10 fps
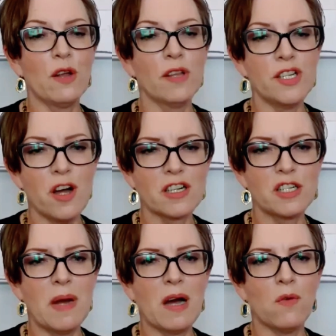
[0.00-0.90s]
if we only
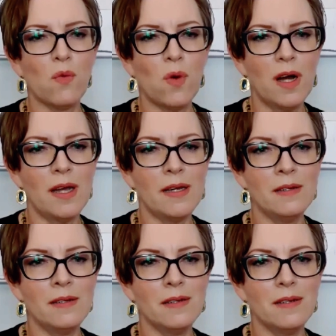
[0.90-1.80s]
talked about
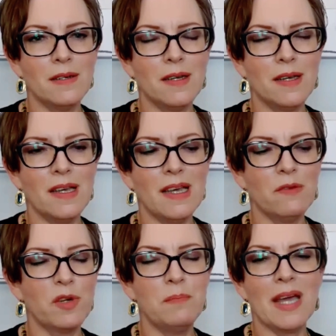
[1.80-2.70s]
one,
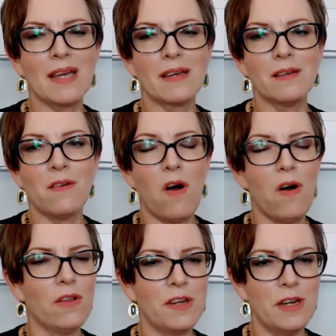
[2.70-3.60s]
it would make
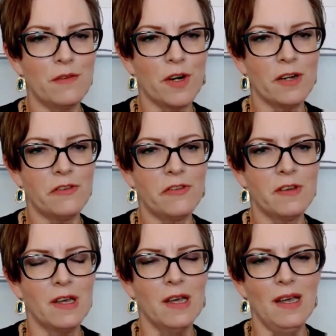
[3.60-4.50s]
all the
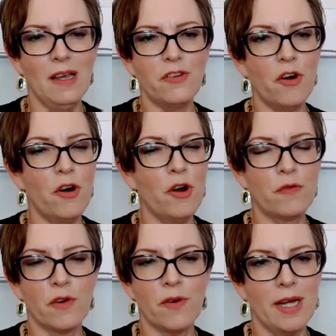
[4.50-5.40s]
difference.
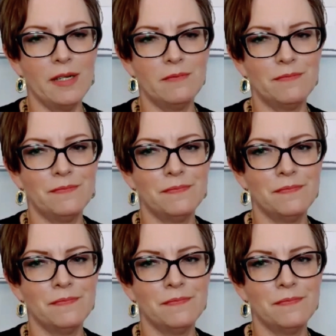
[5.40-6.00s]
Turnover rate.